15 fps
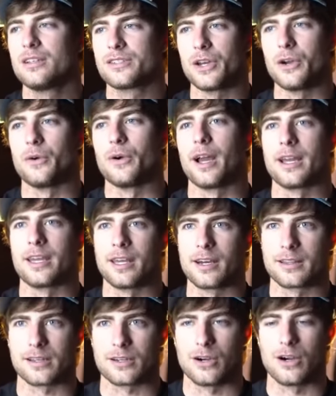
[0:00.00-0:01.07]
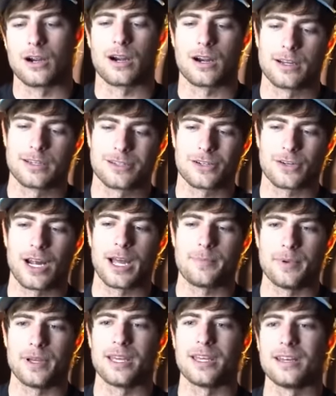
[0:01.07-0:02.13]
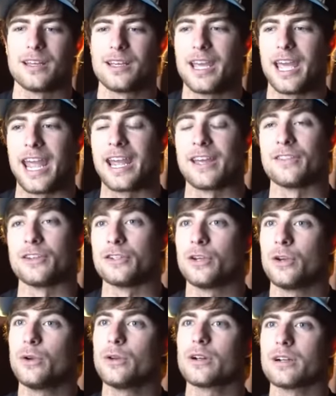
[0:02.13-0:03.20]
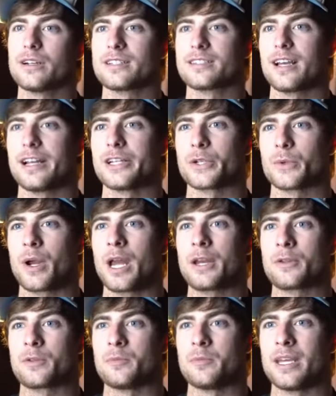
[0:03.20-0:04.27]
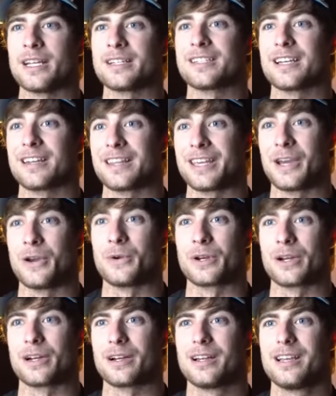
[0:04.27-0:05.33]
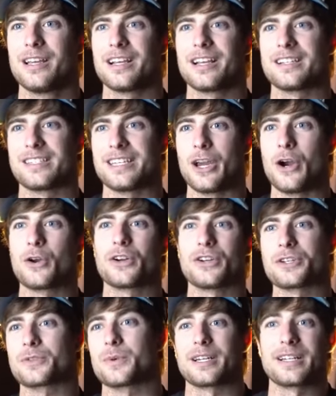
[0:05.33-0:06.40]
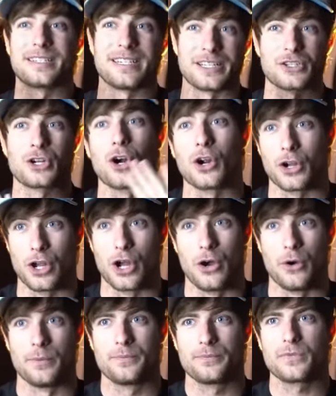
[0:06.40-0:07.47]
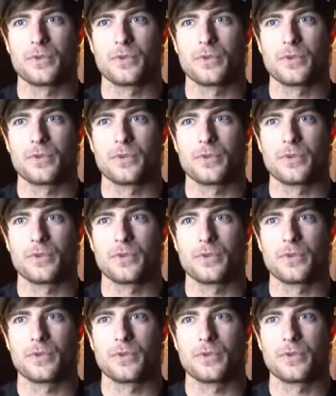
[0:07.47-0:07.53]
So I get in the car, strap in, and the tuner decides to ride with me instead of the owner, because the owner just wanted to see his car go,